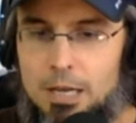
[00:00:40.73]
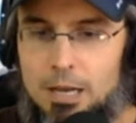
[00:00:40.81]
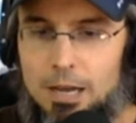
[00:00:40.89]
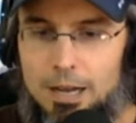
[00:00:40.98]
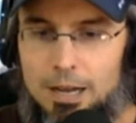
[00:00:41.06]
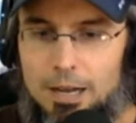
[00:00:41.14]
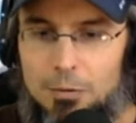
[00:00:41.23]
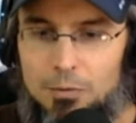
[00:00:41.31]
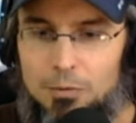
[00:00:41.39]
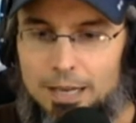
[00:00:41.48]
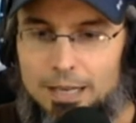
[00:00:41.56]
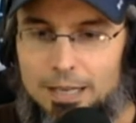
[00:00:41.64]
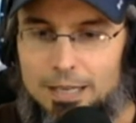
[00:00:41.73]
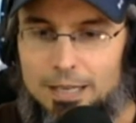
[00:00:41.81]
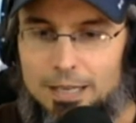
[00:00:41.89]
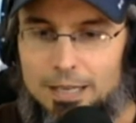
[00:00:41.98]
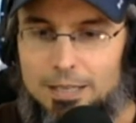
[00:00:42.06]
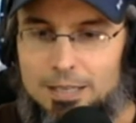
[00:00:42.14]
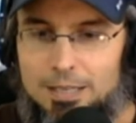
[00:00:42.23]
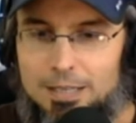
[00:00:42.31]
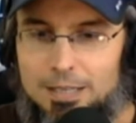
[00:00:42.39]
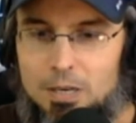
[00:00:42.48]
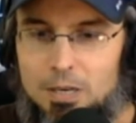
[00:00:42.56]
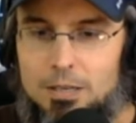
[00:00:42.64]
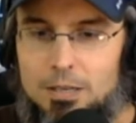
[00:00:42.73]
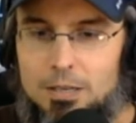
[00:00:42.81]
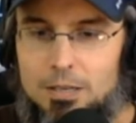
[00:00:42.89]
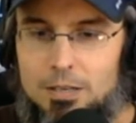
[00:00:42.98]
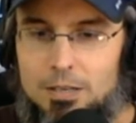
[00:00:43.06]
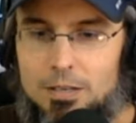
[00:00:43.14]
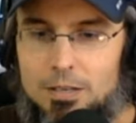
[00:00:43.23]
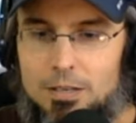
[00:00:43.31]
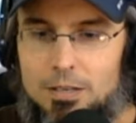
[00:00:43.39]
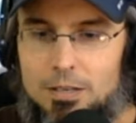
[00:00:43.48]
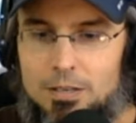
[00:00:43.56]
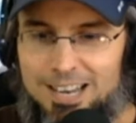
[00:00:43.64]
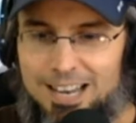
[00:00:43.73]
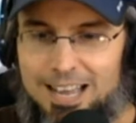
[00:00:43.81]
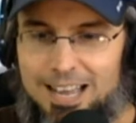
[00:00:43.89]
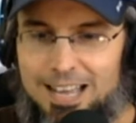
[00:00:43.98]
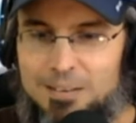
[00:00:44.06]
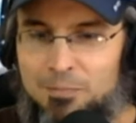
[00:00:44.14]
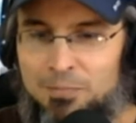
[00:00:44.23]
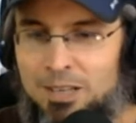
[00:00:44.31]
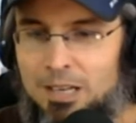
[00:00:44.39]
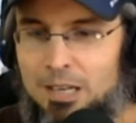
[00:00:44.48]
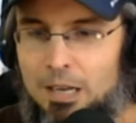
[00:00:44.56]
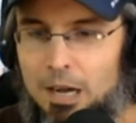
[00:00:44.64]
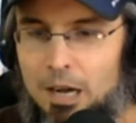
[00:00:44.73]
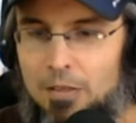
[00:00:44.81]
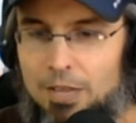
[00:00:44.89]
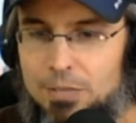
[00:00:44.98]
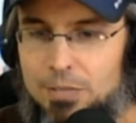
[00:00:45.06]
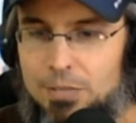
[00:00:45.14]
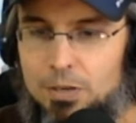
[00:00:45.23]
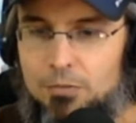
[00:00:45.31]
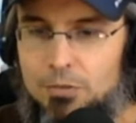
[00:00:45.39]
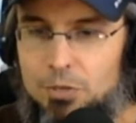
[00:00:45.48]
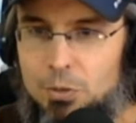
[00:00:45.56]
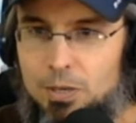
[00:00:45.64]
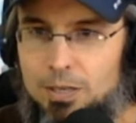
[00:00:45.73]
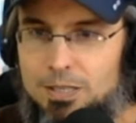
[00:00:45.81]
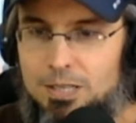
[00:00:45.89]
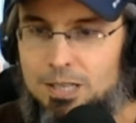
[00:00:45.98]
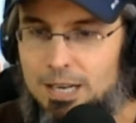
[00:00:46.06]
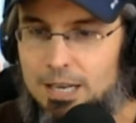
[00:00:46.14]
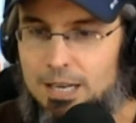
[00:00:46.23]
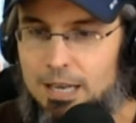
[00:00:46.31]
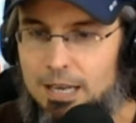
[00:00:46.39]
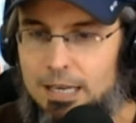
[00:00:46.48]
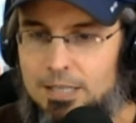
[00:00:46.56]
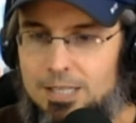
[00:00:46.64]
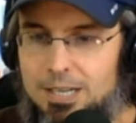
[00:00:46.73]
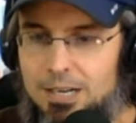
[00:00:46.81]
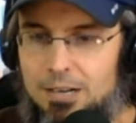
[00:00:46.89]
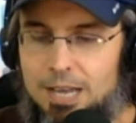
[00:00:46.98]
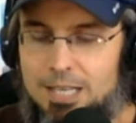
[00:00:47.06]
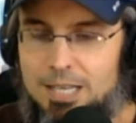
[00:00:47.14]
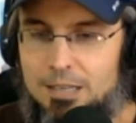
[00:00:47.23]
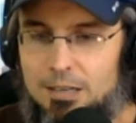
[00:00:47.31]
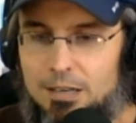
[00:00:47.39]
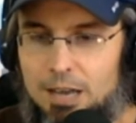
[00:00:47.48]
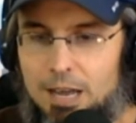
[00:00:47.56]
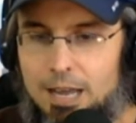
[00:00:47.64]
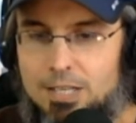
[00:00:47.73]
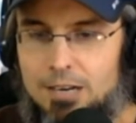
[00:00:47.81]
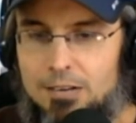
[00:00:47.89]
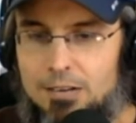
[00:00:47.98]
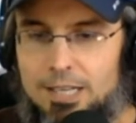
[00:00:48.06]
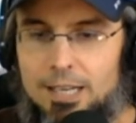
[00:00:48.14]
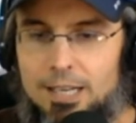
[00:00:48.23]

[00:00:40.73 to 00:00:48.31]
Uh, we've got Ed Maurina joining us. Hey Ed. Uh, hey. Thanks, Rick, for joining us today. And Sergey's here. Hey, here, Sergey.